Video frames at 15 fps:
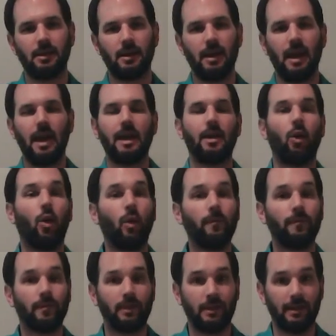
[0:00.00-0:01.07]
And
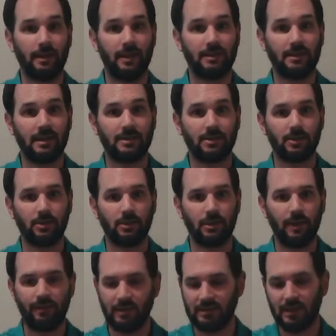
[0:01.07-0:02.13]
hopefully they say circle. If
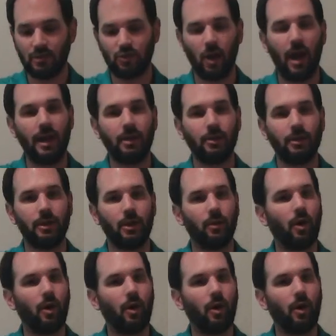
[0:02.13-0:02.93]
they say triangle, you go,